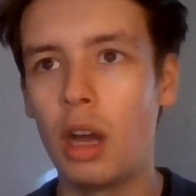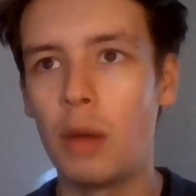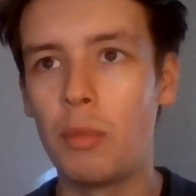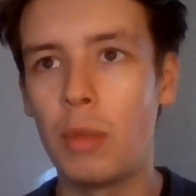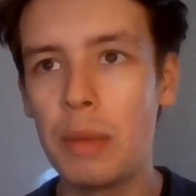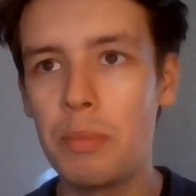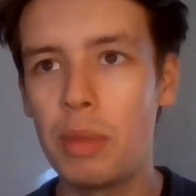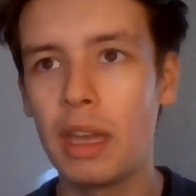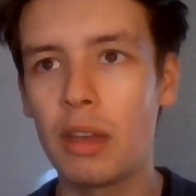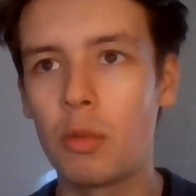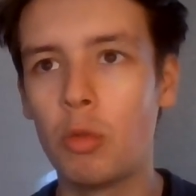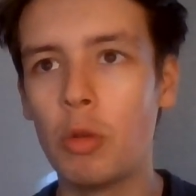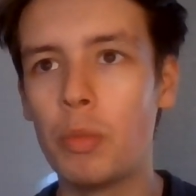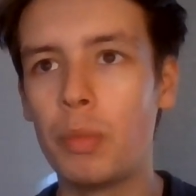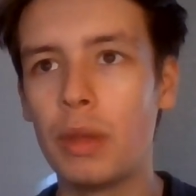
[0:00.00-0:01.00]
My pick
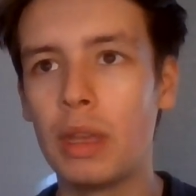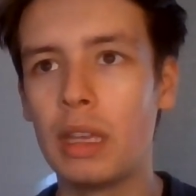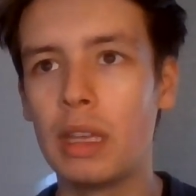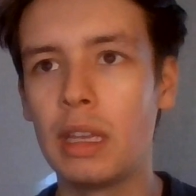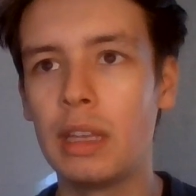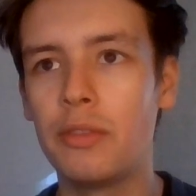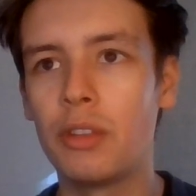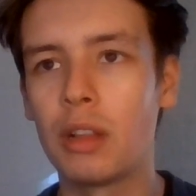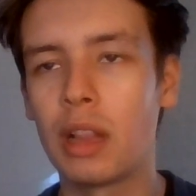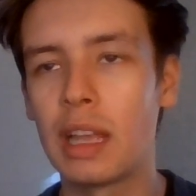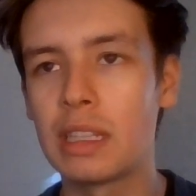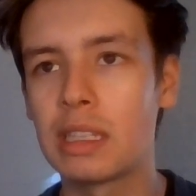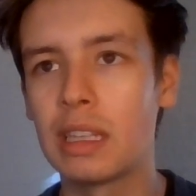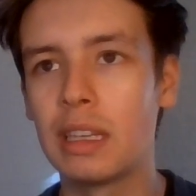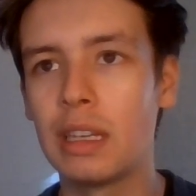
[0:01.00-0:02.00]
would be either
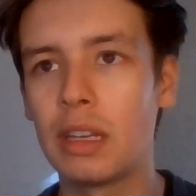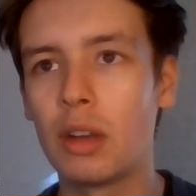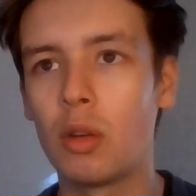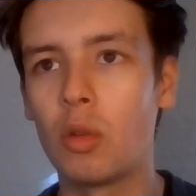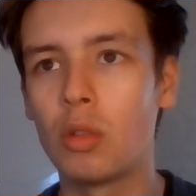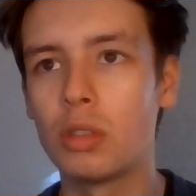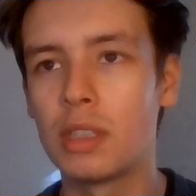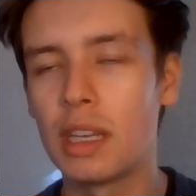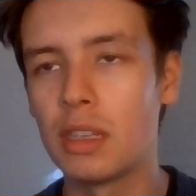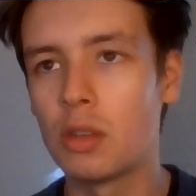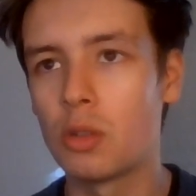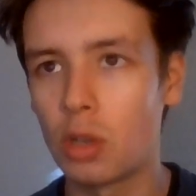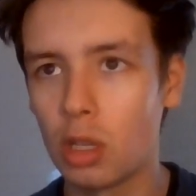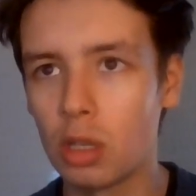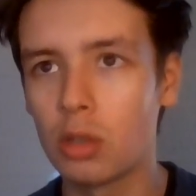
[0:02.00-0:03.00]
Leslie or Daniel
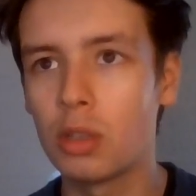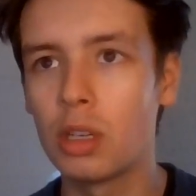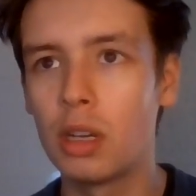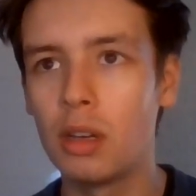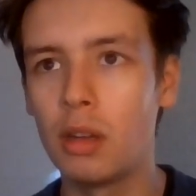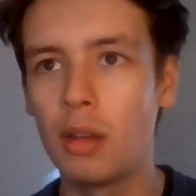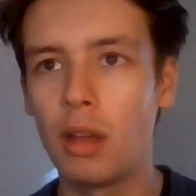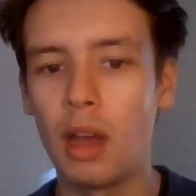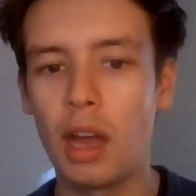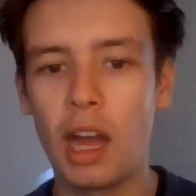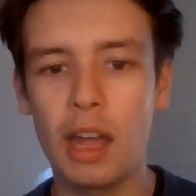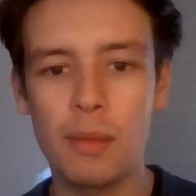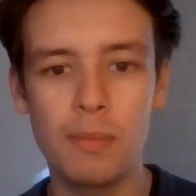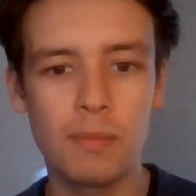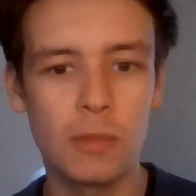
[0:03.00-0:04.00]
Kaluuya.
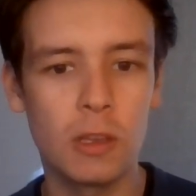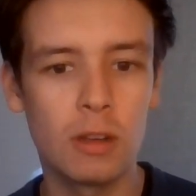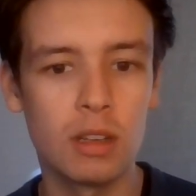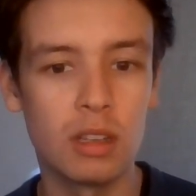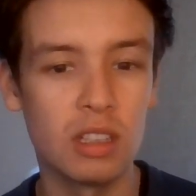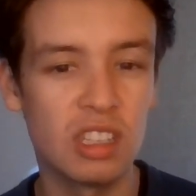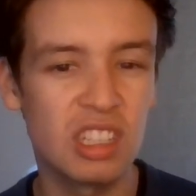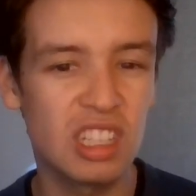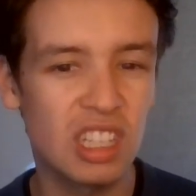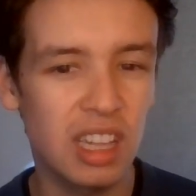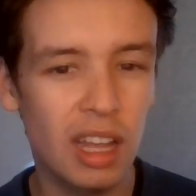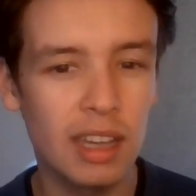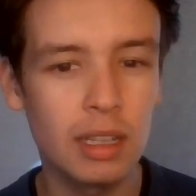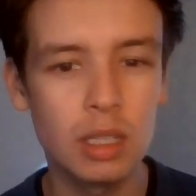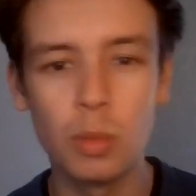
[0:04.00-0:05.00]
I'm gonna
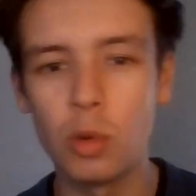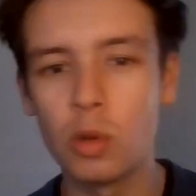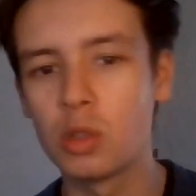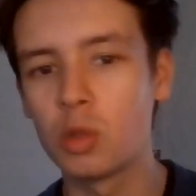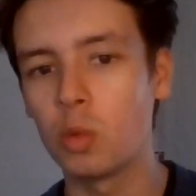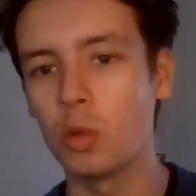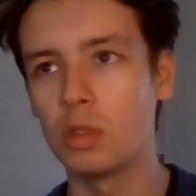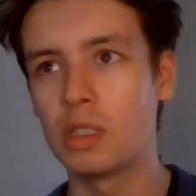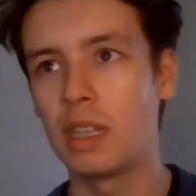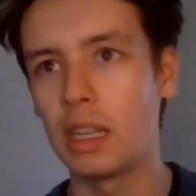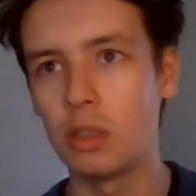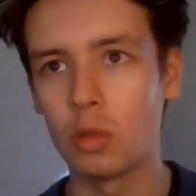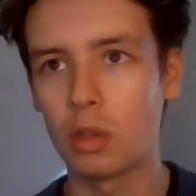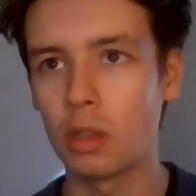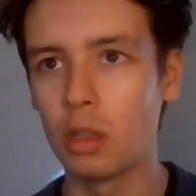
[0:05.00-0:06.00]
slide more towards
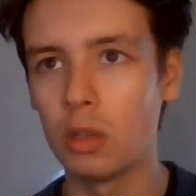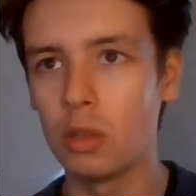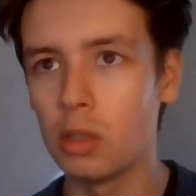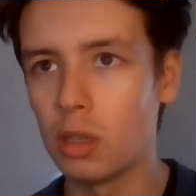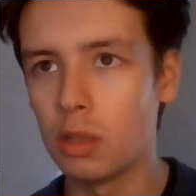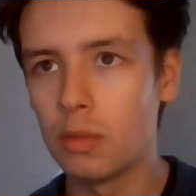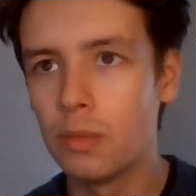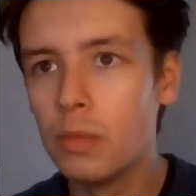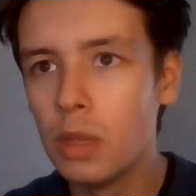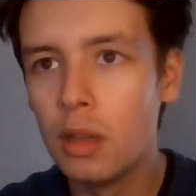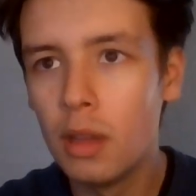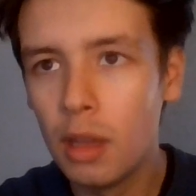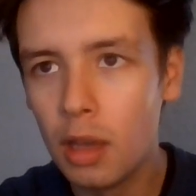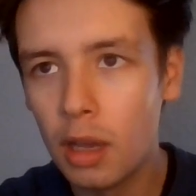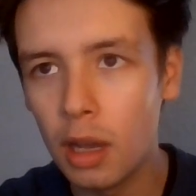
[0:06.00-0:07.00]
Daniel Kaluuya.
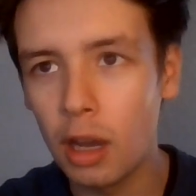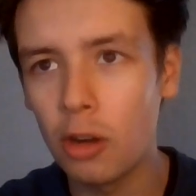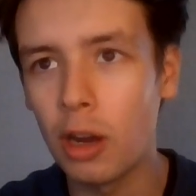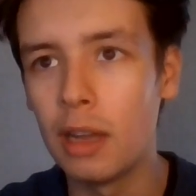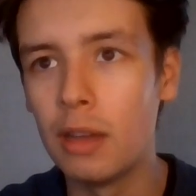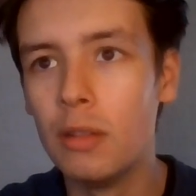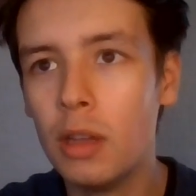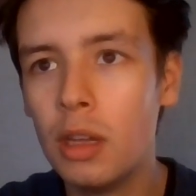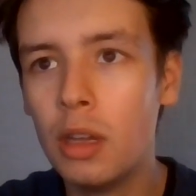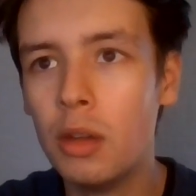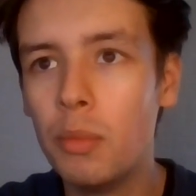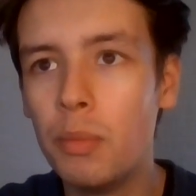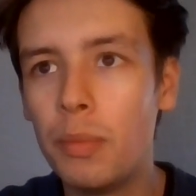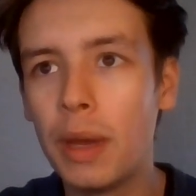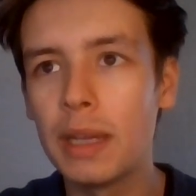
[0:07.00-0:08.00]
Alright,
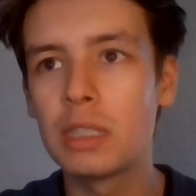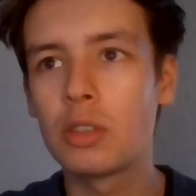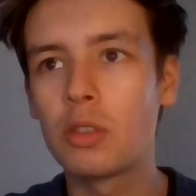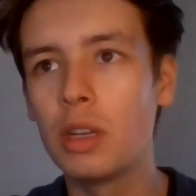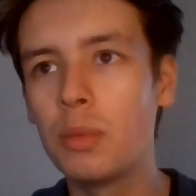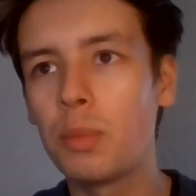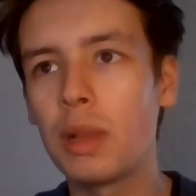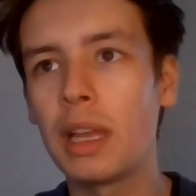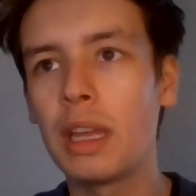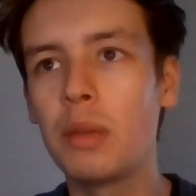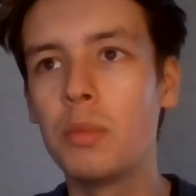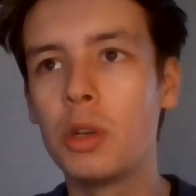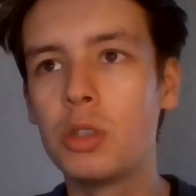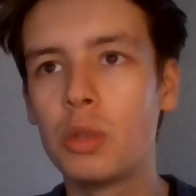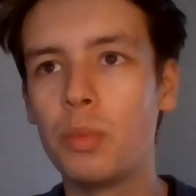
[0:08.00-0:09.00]
best screenplay
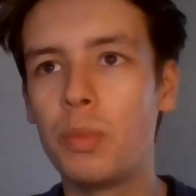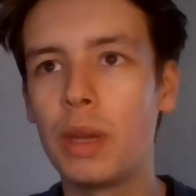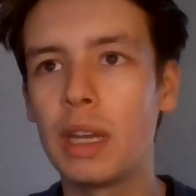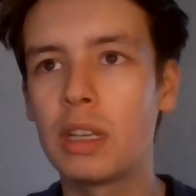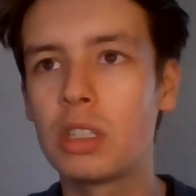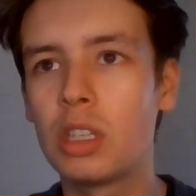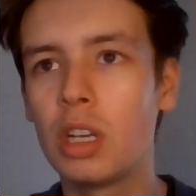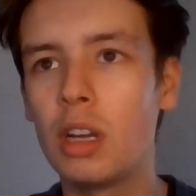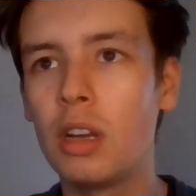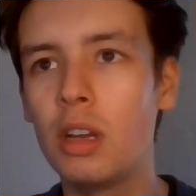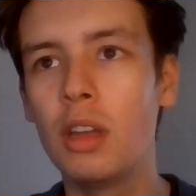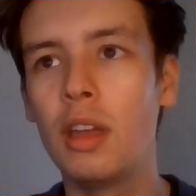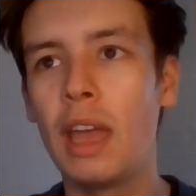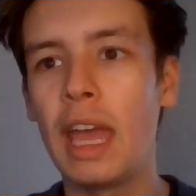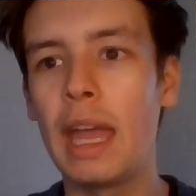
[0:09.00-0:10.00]
motion picture.
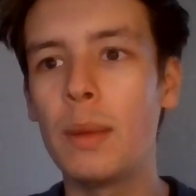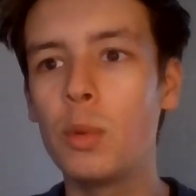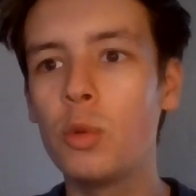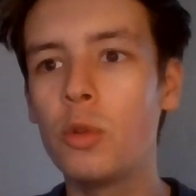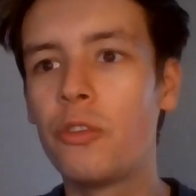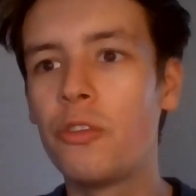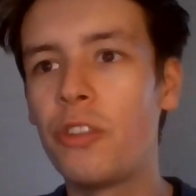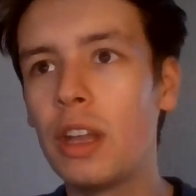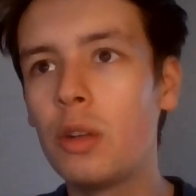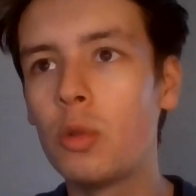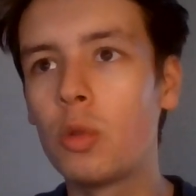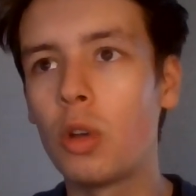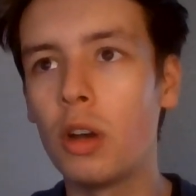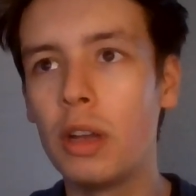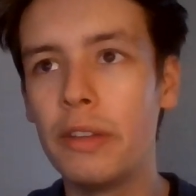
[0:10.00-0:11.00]
Emerald Fennell
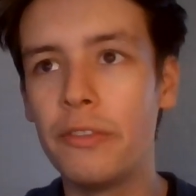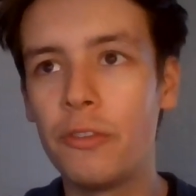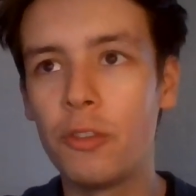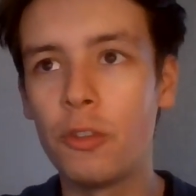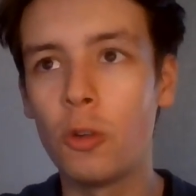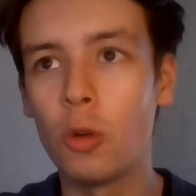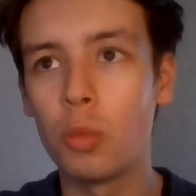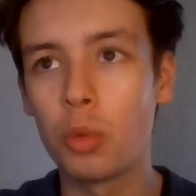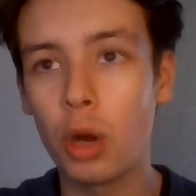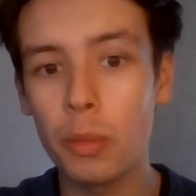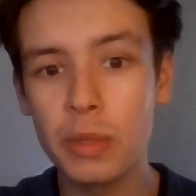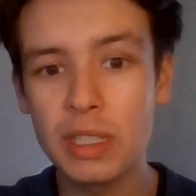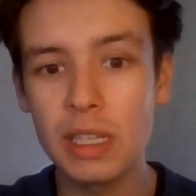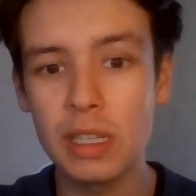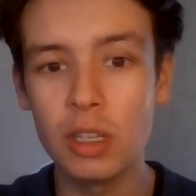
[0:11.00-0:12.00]
got in for
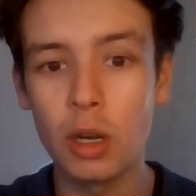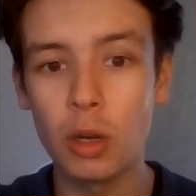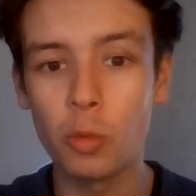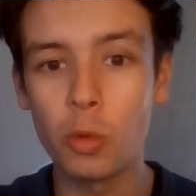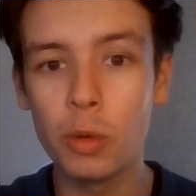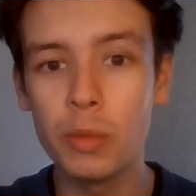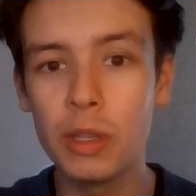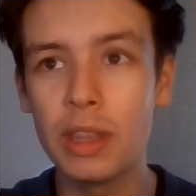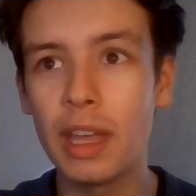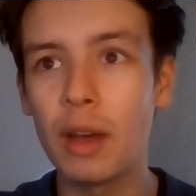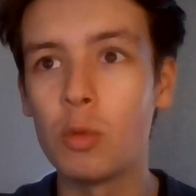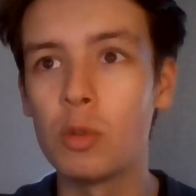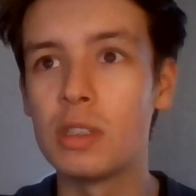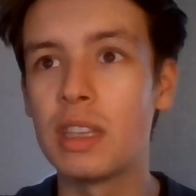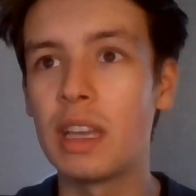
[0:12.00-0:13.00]
Promising Young Woman. That
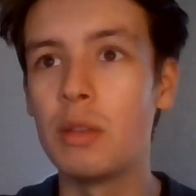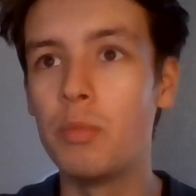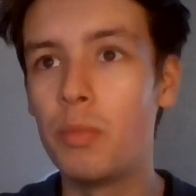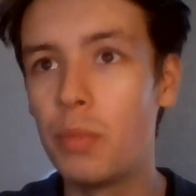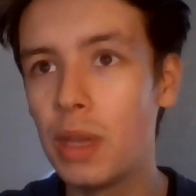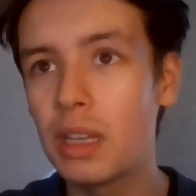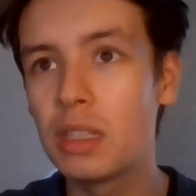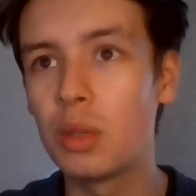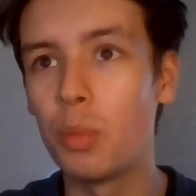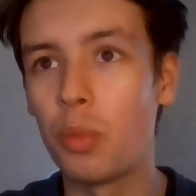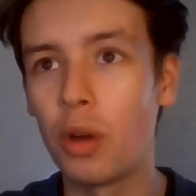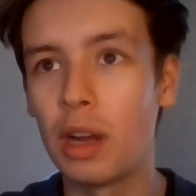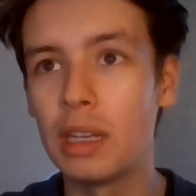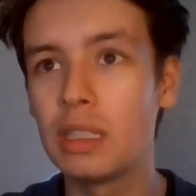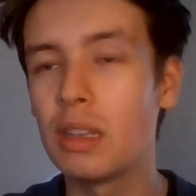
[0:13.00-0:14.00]
was a big
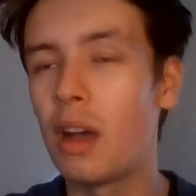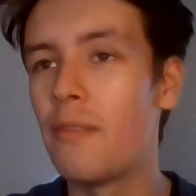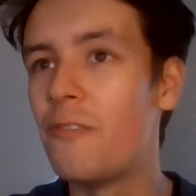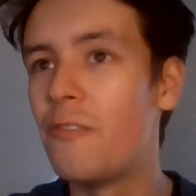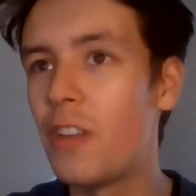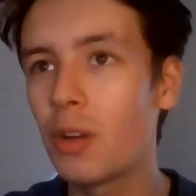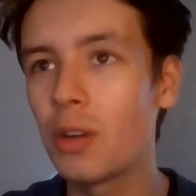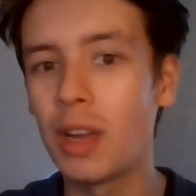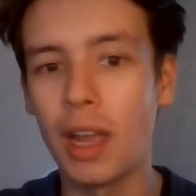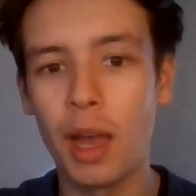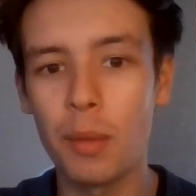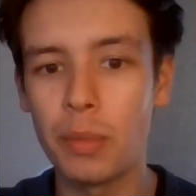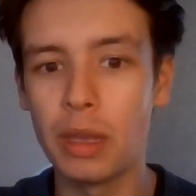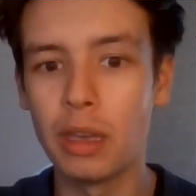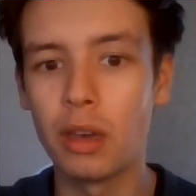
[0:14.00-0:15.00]
surprise. I'm very
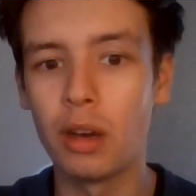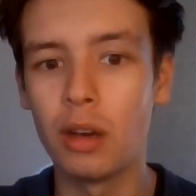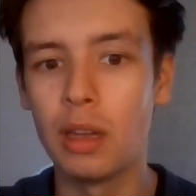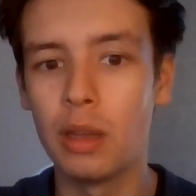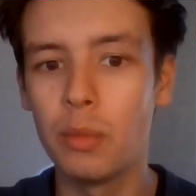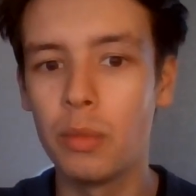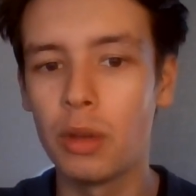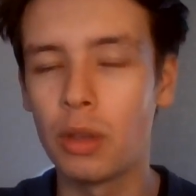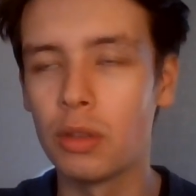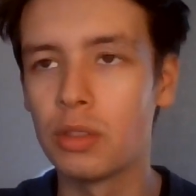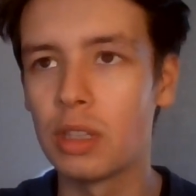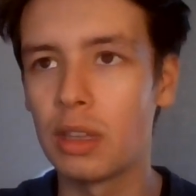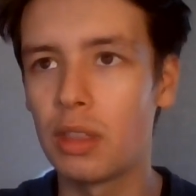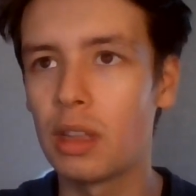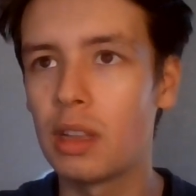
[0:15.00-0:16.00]
happy it got in because
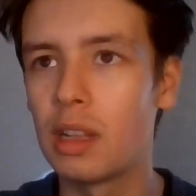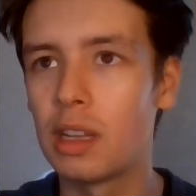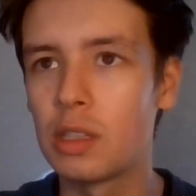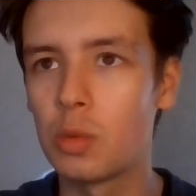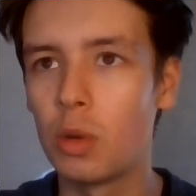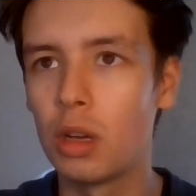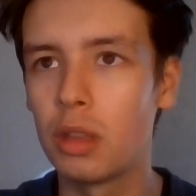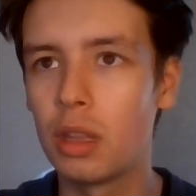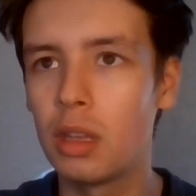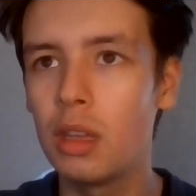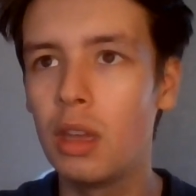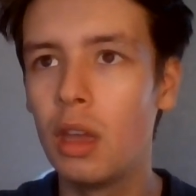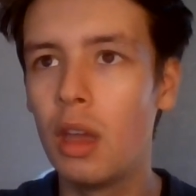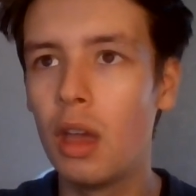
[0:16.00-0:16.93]
I think that's worthy.